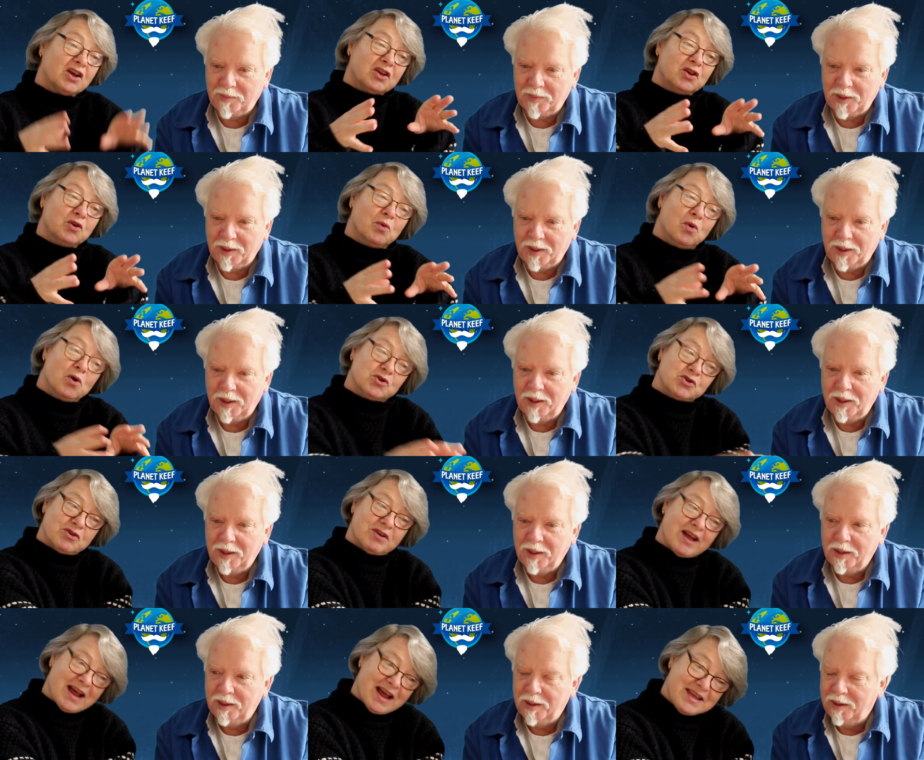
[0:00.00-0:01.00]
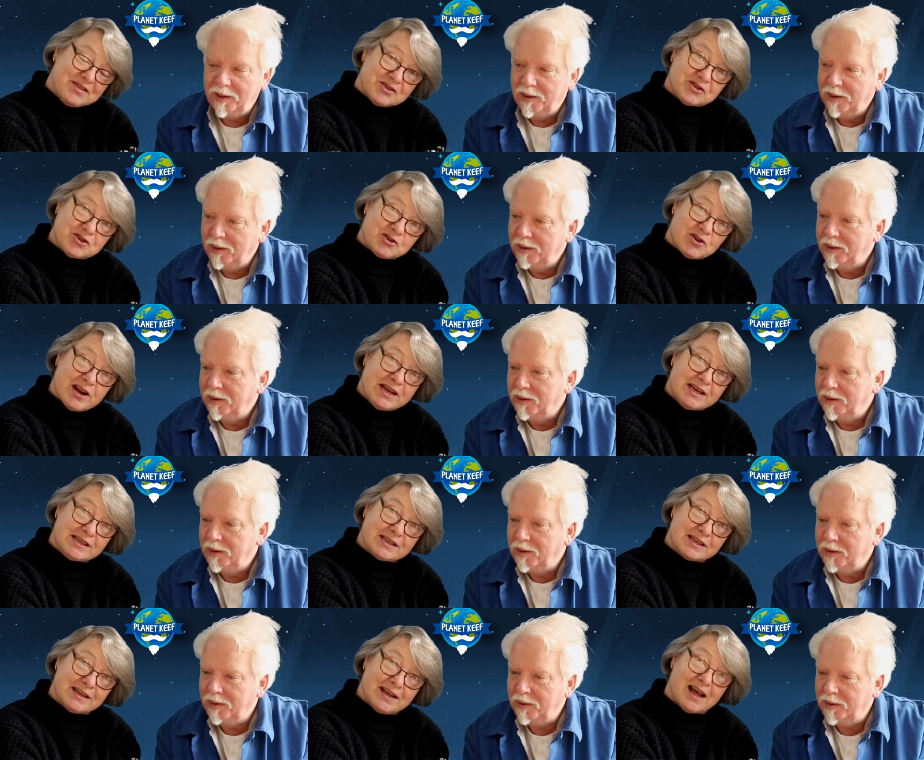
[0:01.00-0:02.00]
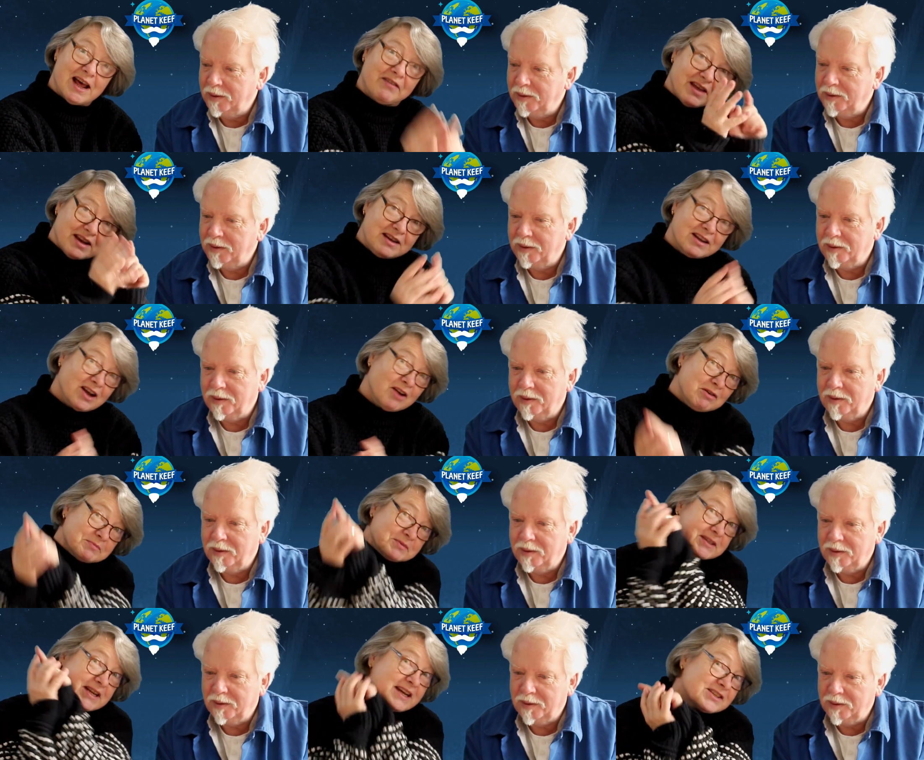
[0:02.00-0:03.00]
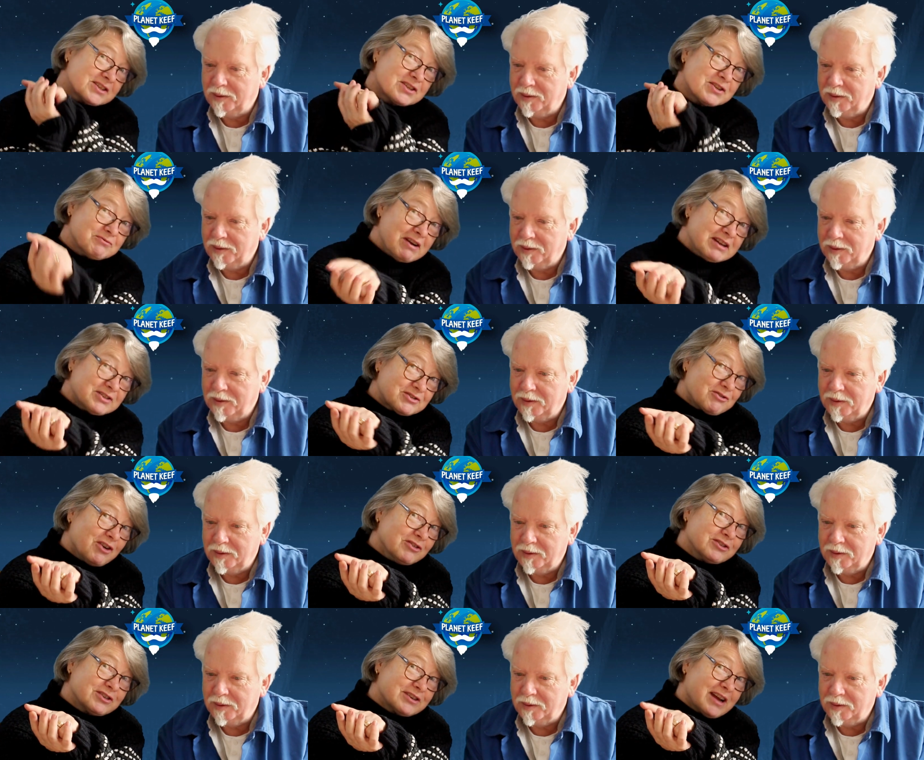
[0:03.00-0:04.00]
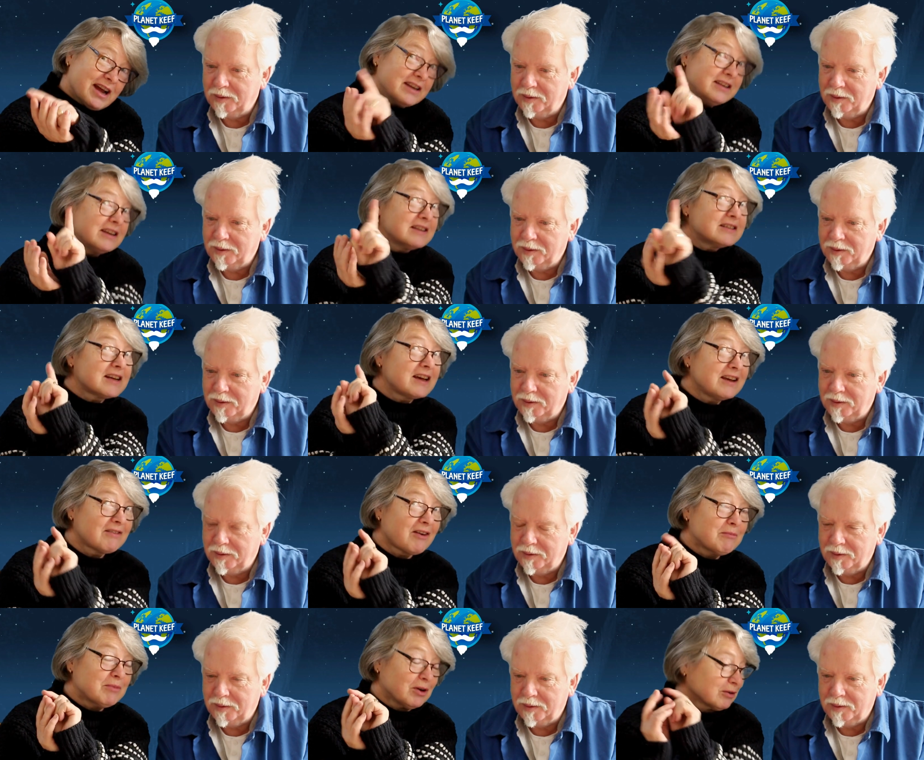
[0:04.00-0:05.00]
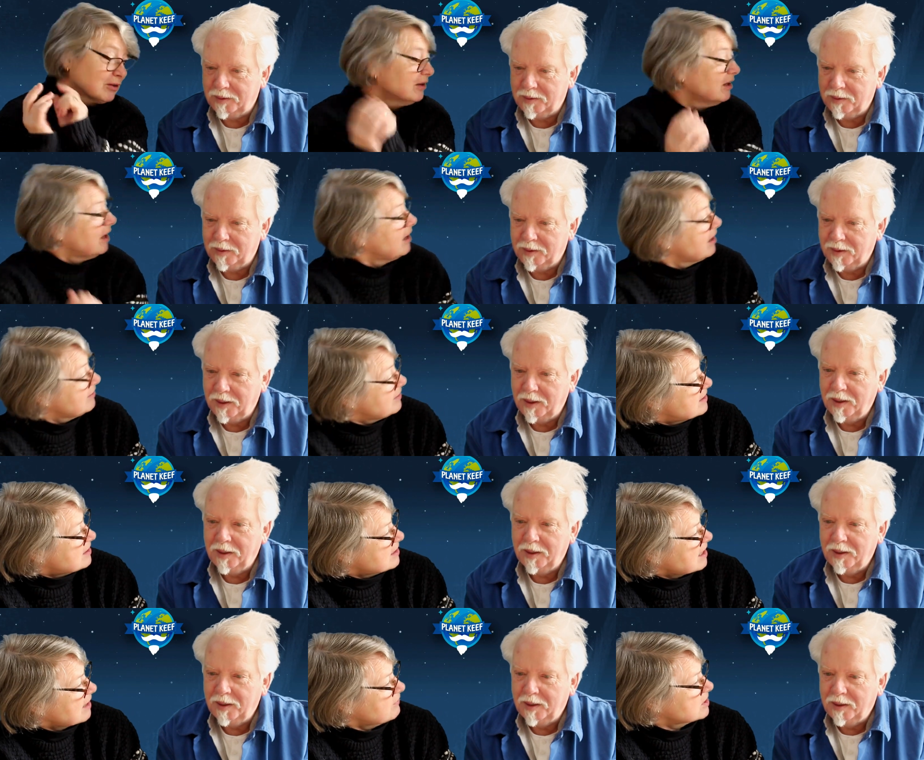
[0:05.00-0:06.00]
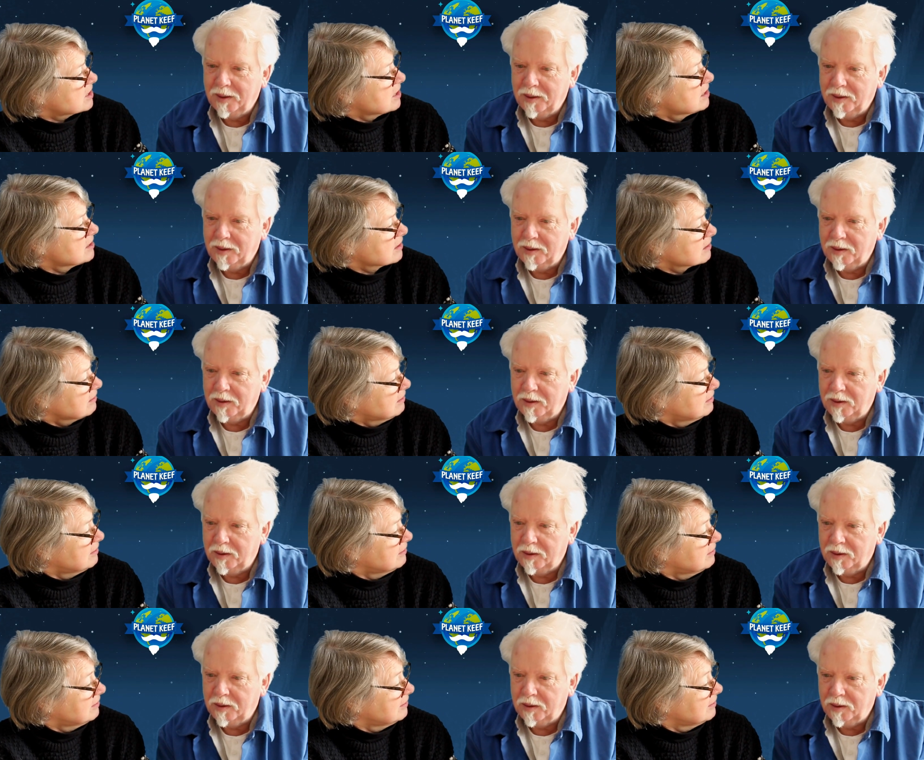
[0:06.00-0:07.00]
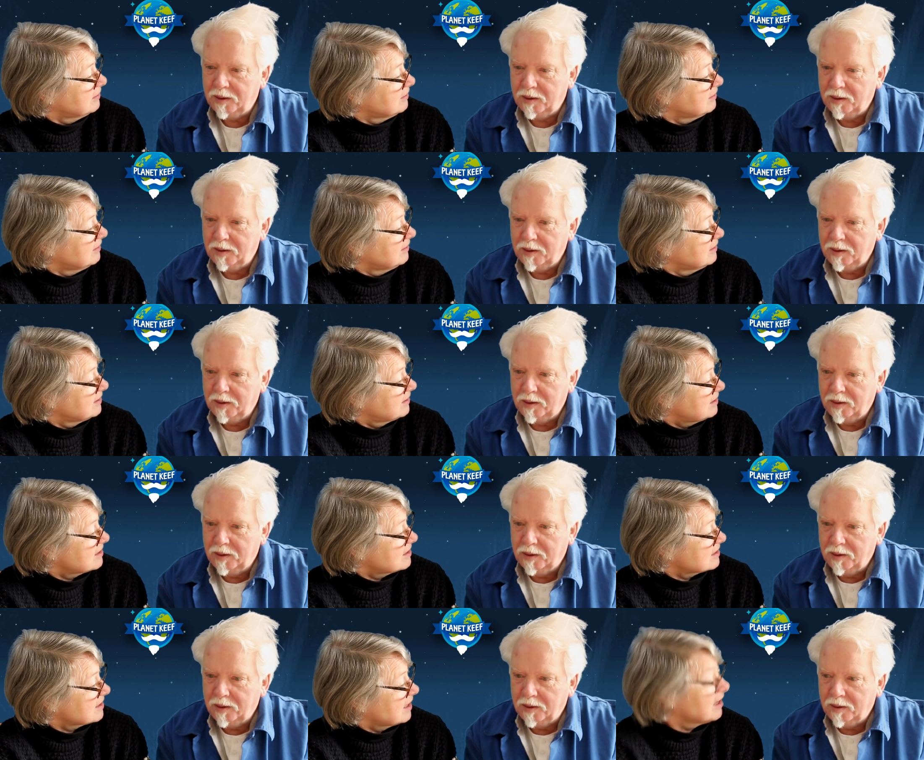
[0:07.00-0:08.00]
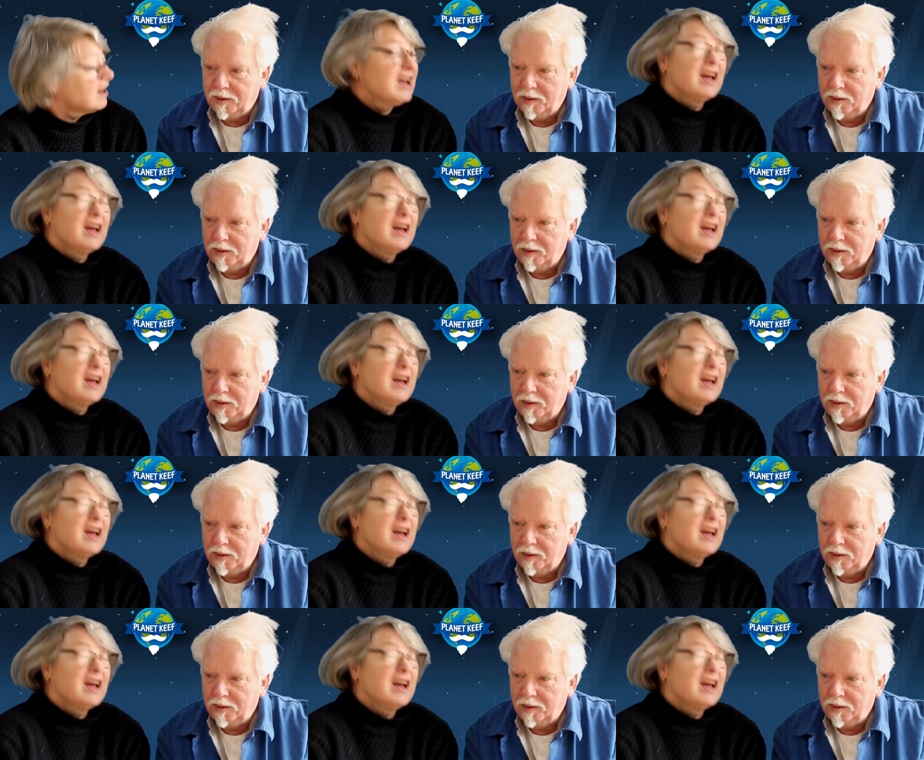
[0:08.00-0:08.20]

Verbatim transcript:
Speaker 1: you order it in the street, and then you go upstairs to the restaurant and you could take your own bottle. Is this advertising? It is, isn't it?